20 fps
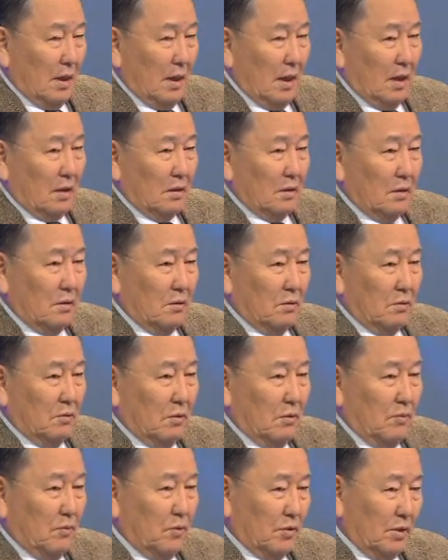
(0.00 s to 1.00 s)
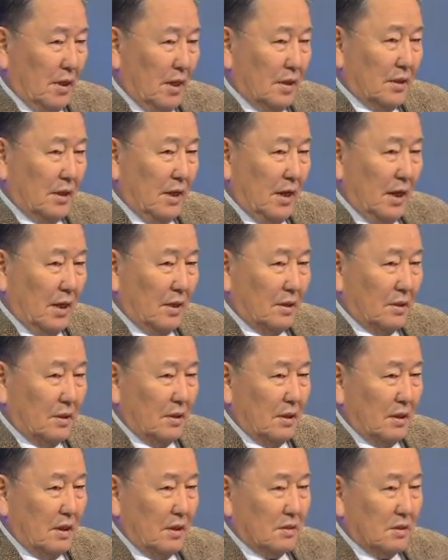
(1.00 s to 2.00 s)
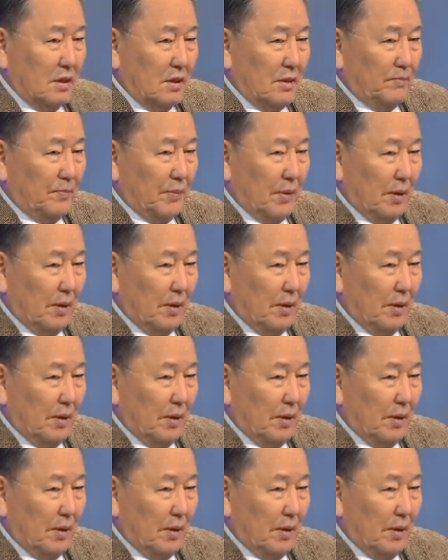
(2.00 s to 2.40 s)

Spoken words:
And on the other hand, as a